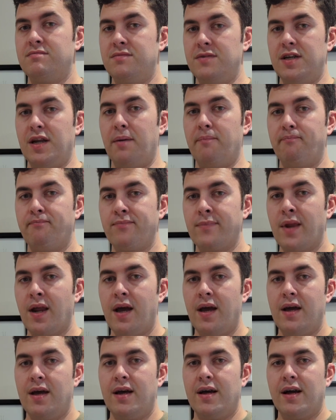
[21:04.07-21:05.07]
than,
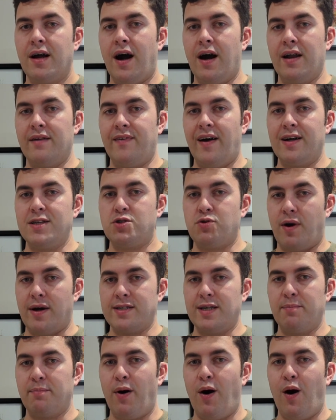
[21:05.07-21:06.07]
kind of that
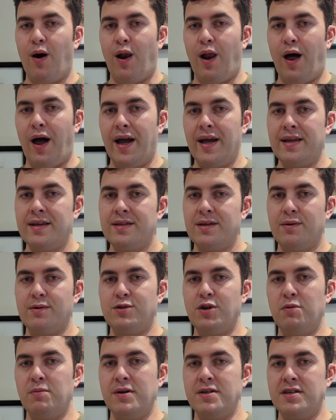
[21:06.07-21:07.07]
Jurassic Park line. They were
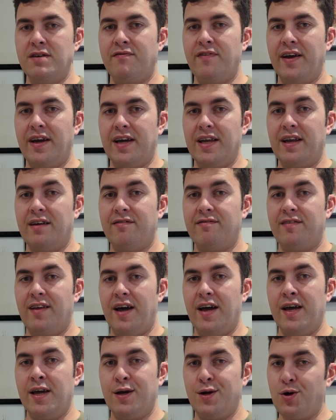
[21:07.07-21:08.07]
too busy thinking if
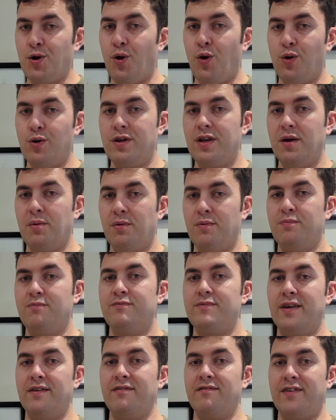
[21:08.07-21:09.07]
they could, they
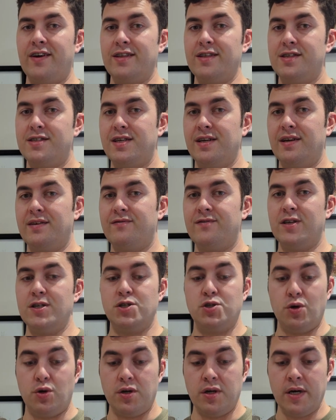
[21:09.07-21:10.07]
didn't think if they
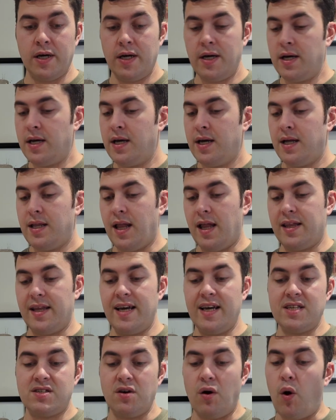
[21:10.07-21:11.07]
should. Now
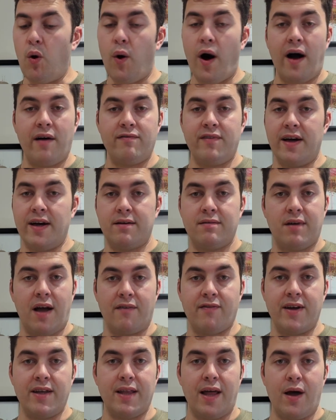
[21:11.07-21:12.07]
these all have I
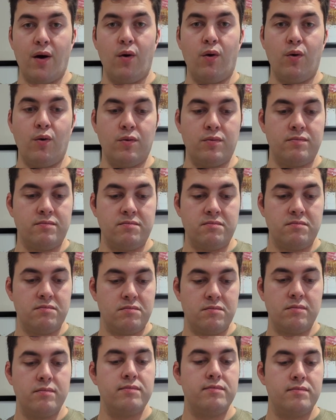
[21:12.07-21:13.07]
think they all
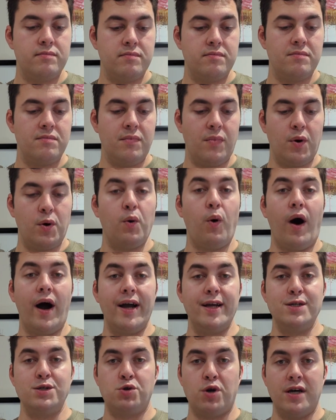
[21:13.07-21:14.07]
were
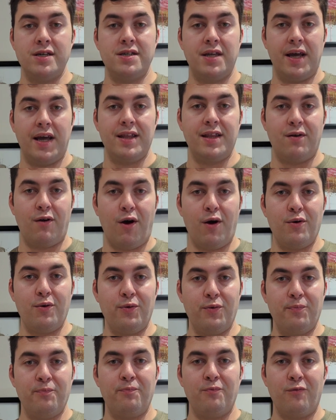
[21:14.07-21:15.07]
quite interesting in their
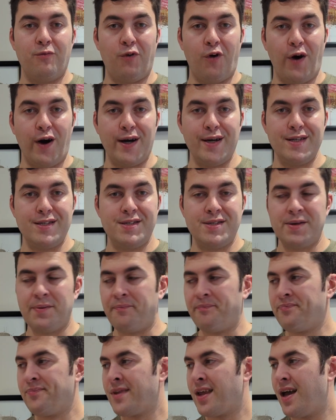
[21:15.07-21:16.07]
own rights,
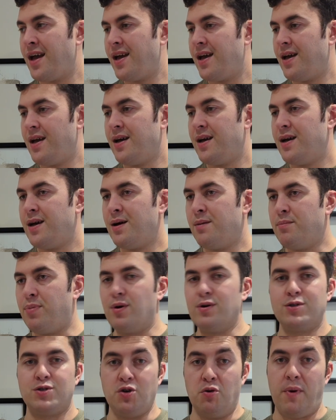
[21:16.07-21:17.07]

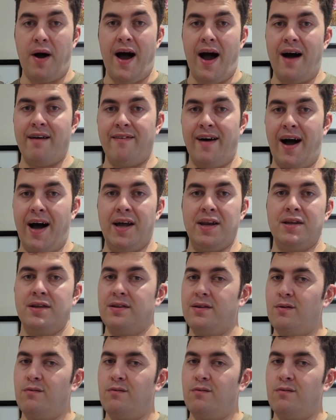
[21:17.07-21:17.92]
but some I have had,